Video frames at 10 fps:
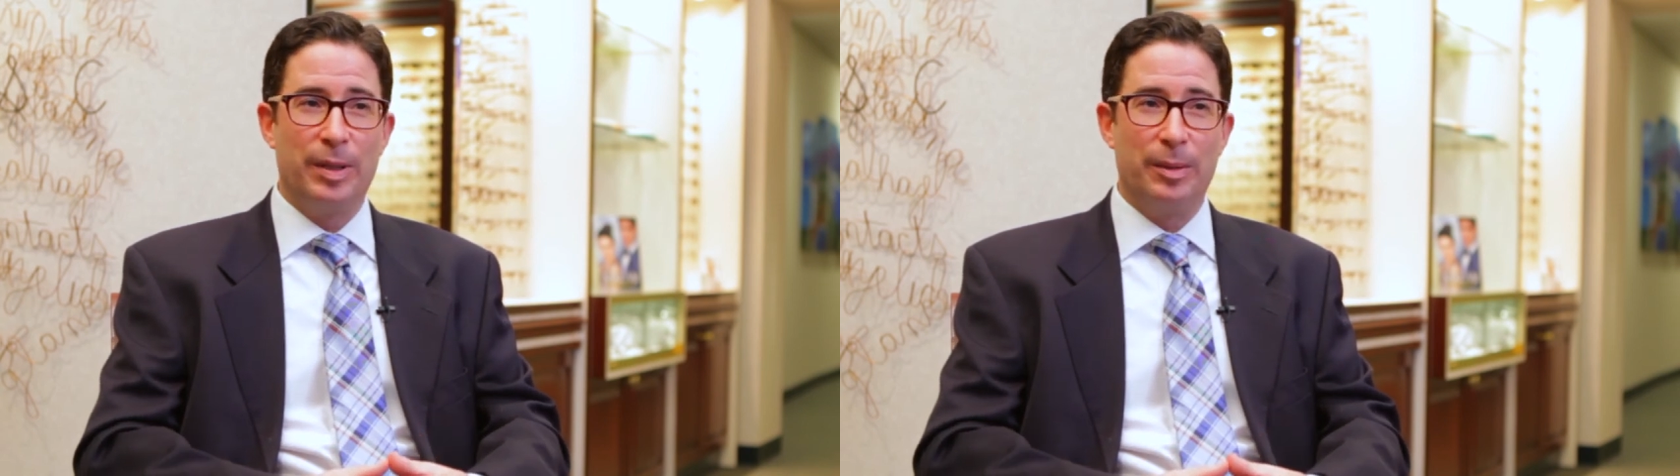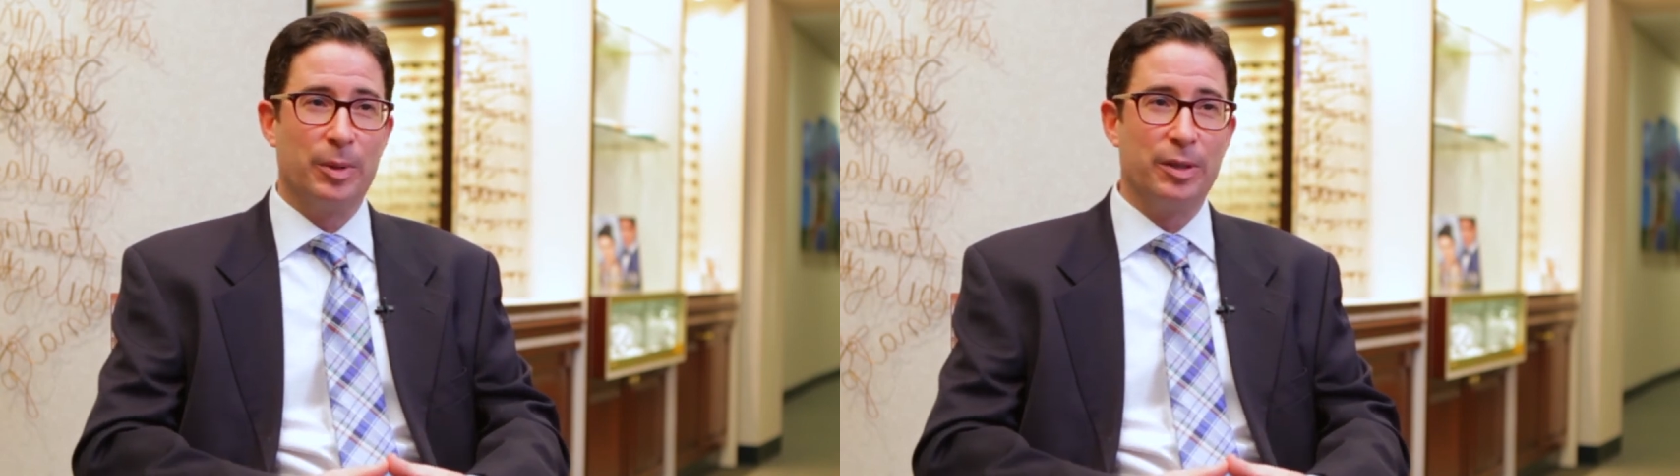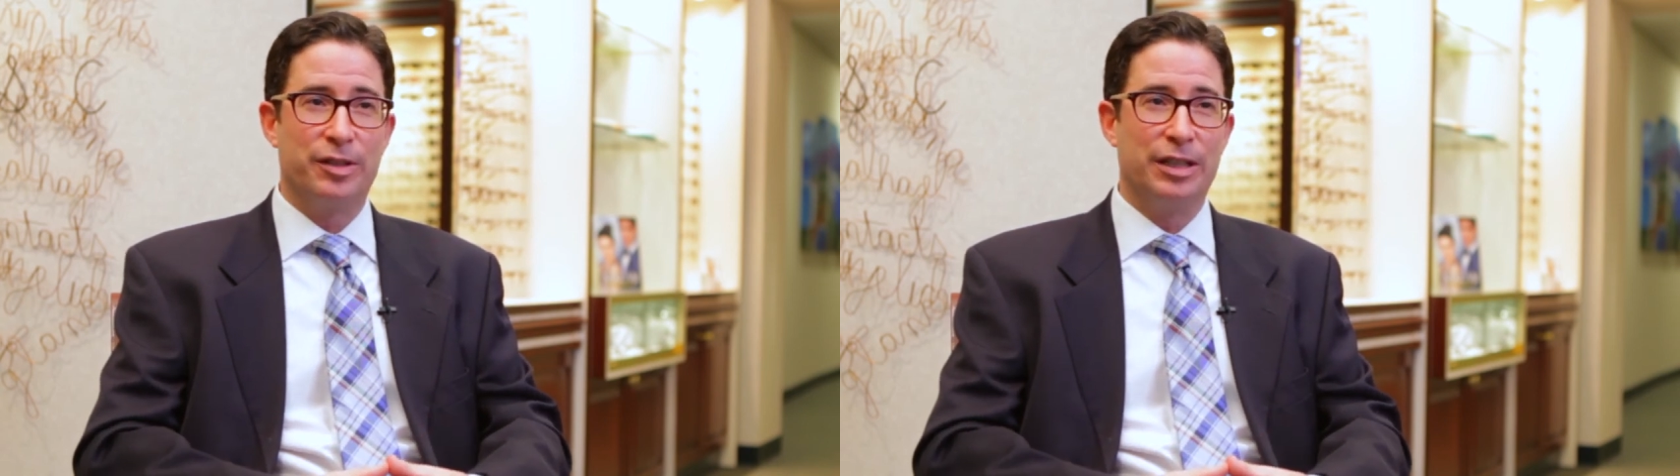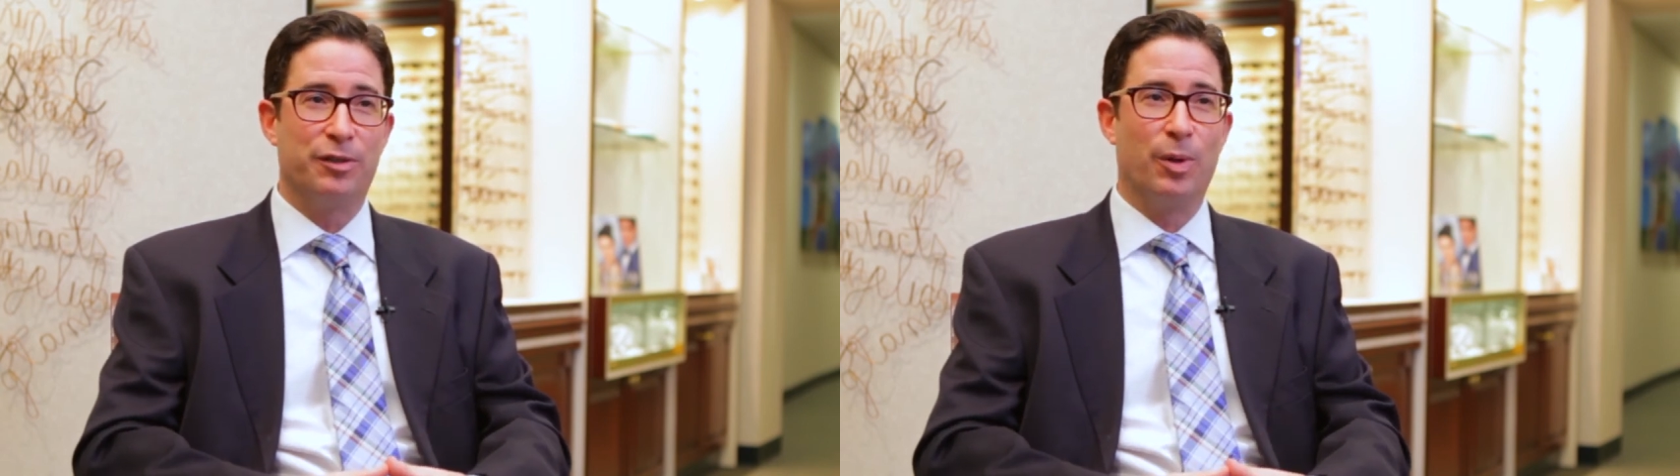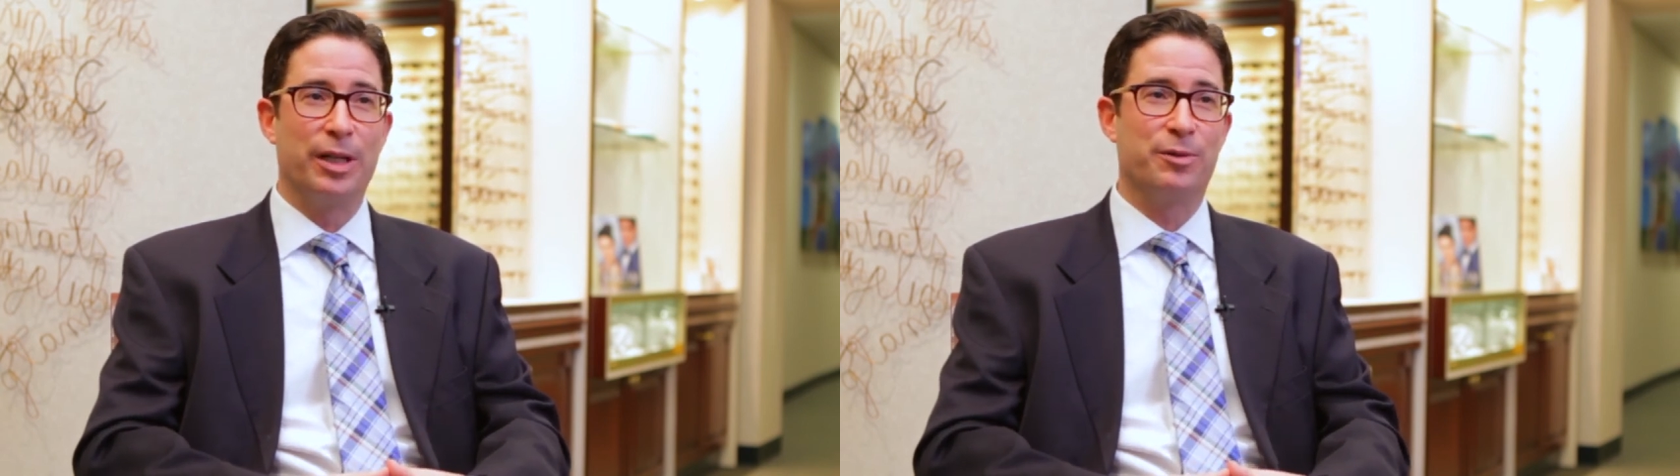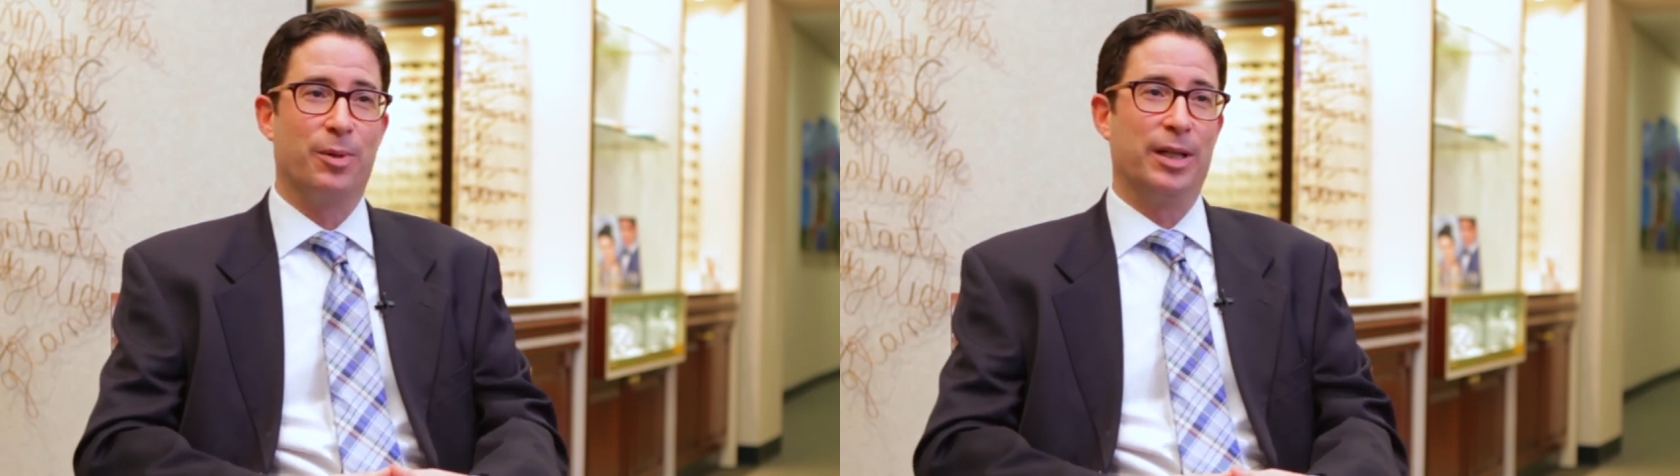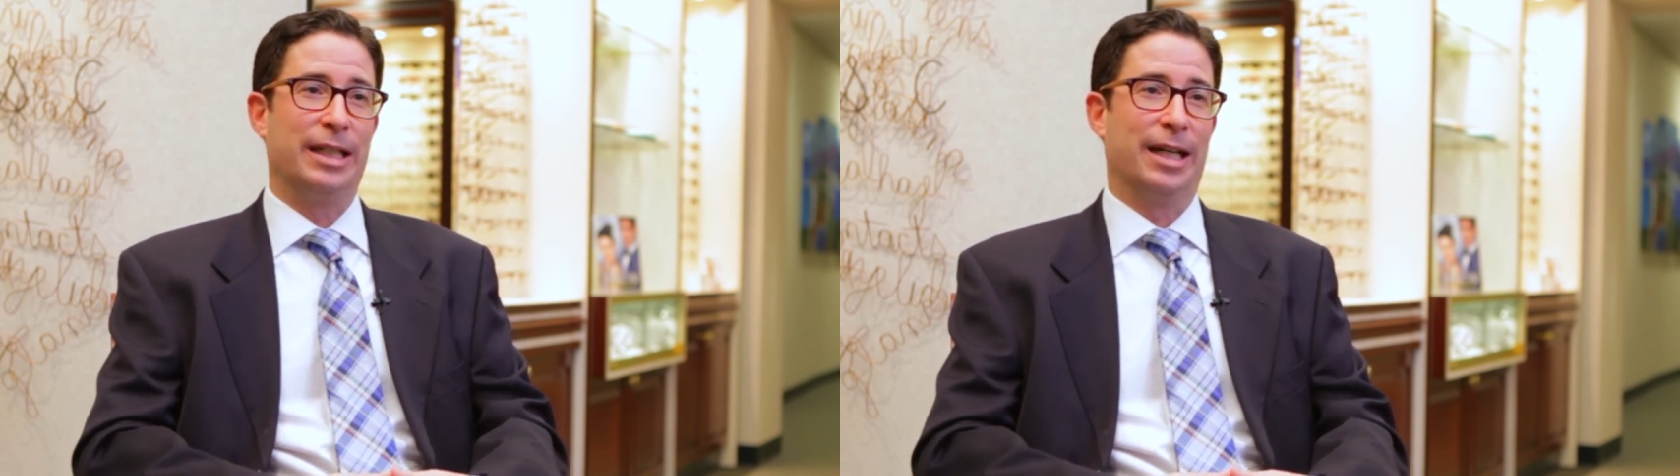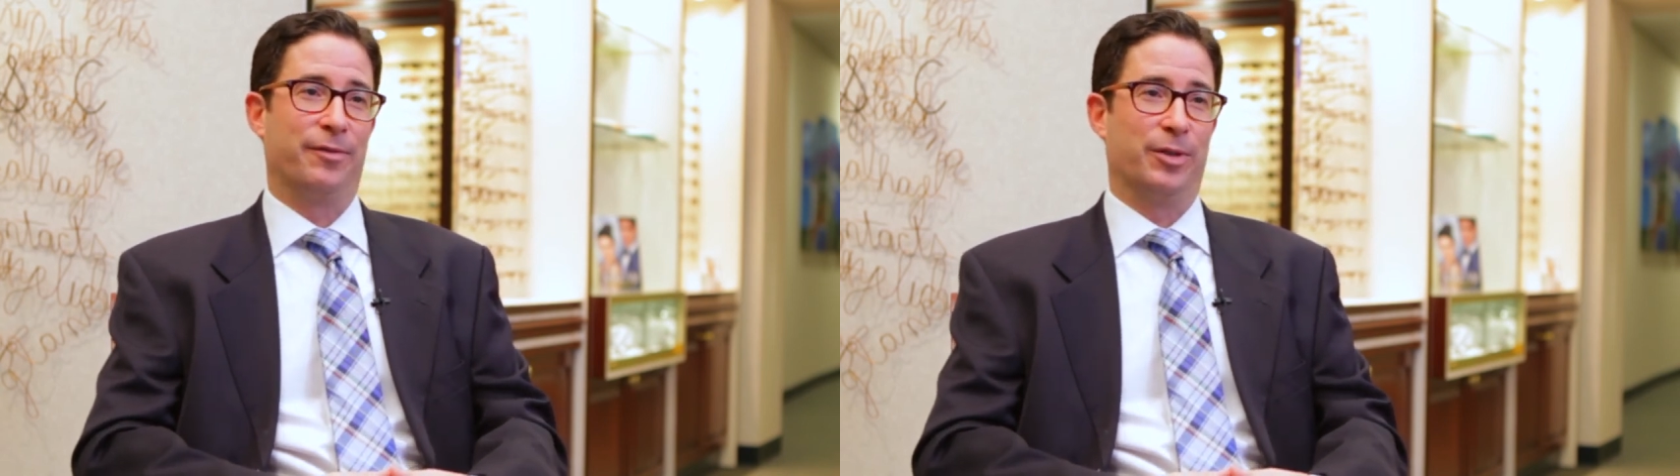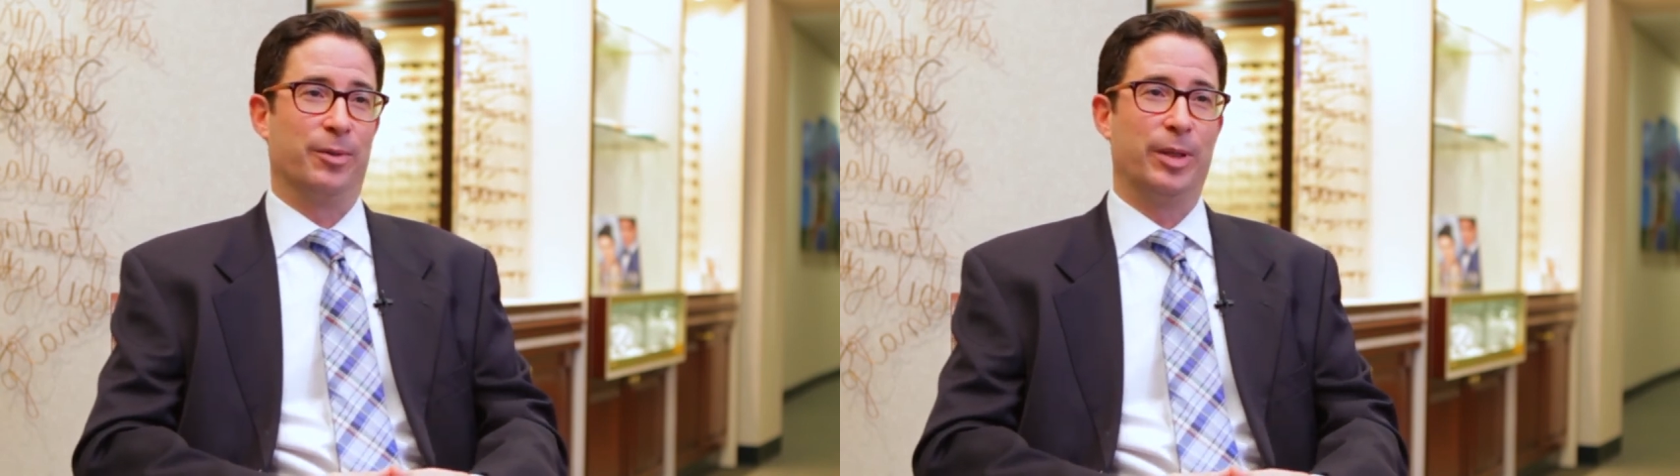people to see 20/20 after